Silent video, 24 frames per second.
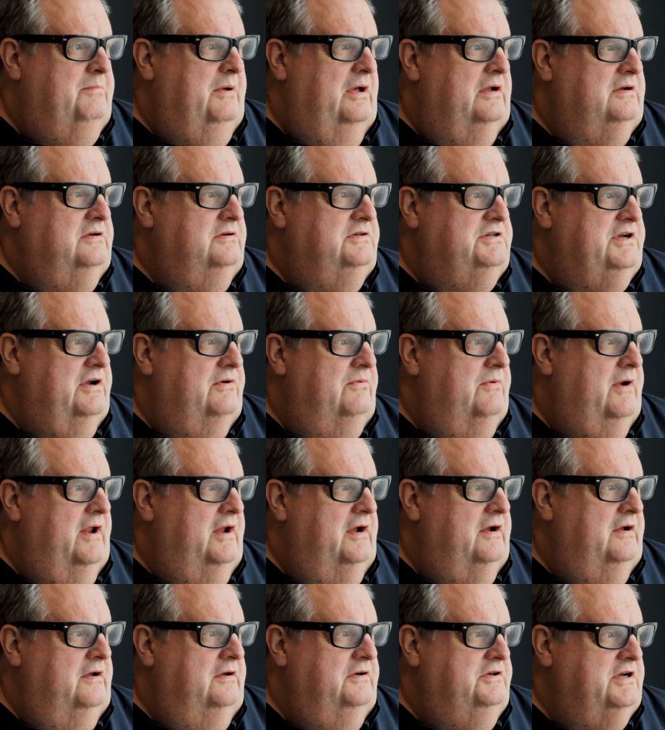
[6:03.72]
but
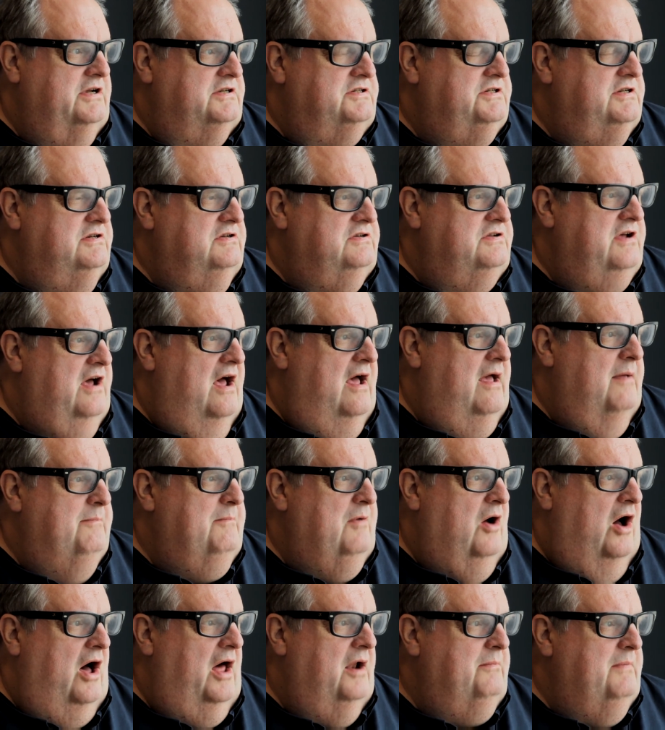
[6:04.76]
generated just in time,
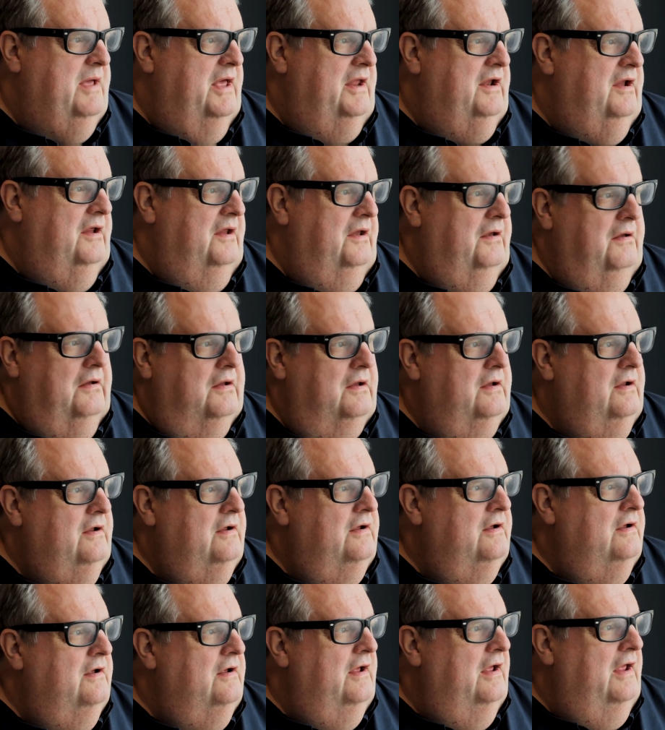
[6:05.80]
automated,
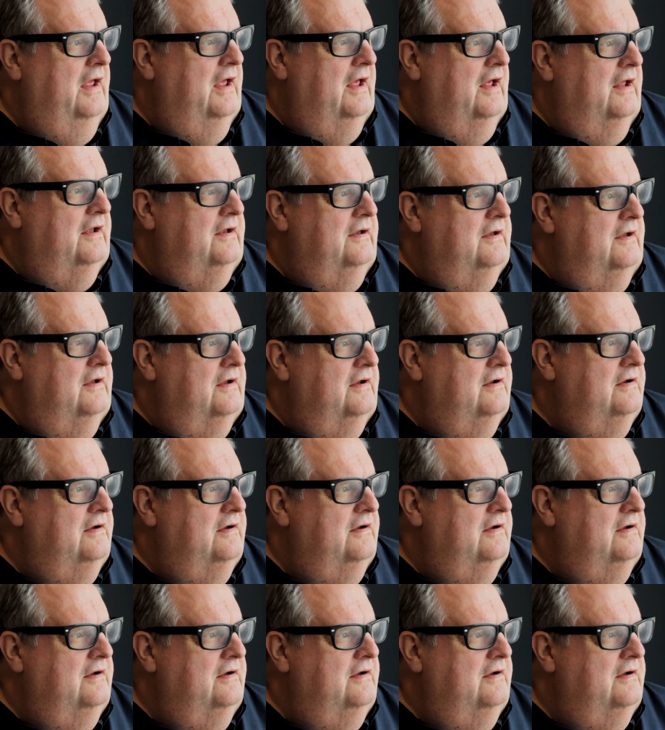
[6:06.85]
and